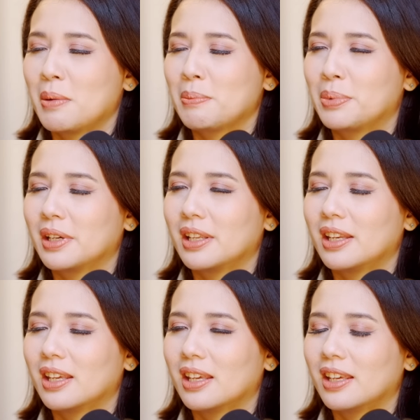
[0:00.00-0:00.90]
But
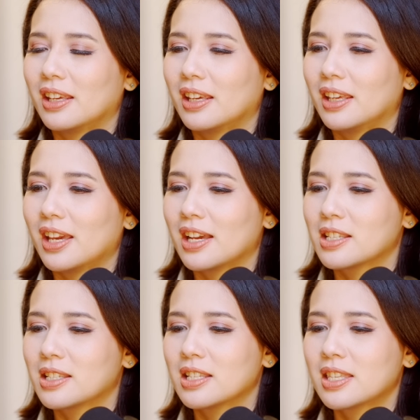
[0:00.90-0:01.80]
yeah,
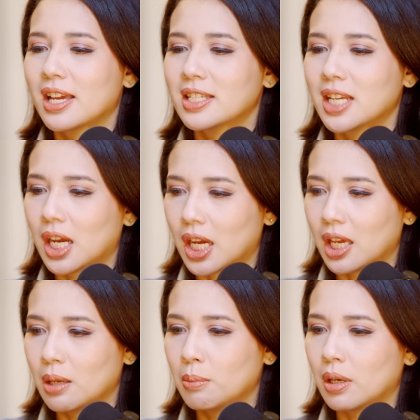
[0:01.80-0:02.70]
since that
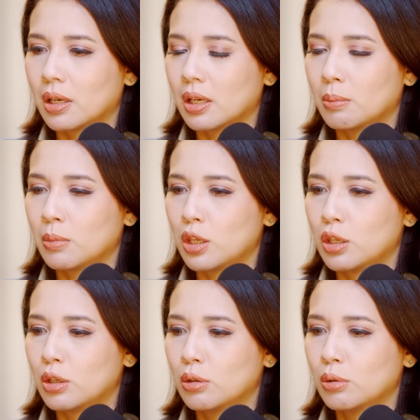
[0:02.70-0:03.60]
time,
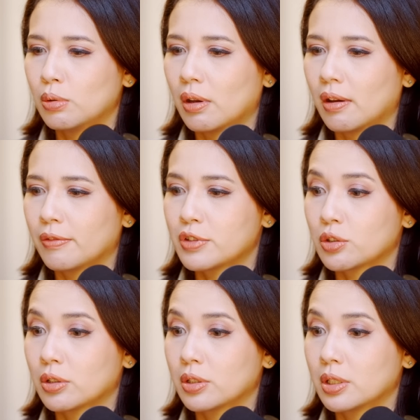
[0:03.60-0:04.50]
you have
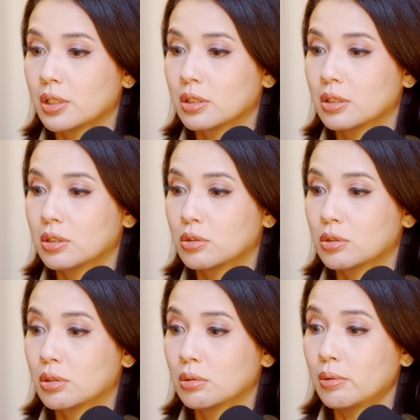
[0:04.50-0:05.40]
started
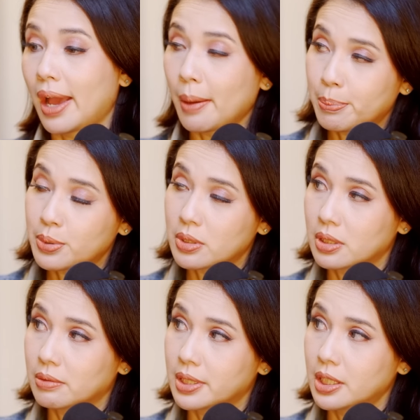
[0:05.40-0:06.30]
2 apps,
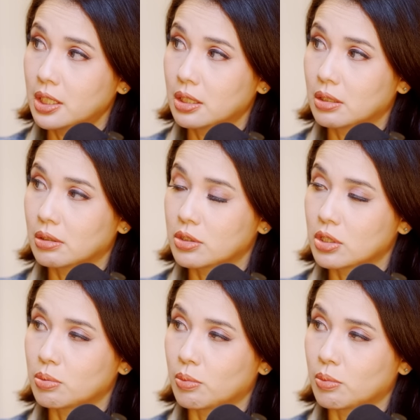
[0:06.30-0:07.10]
was it? Or just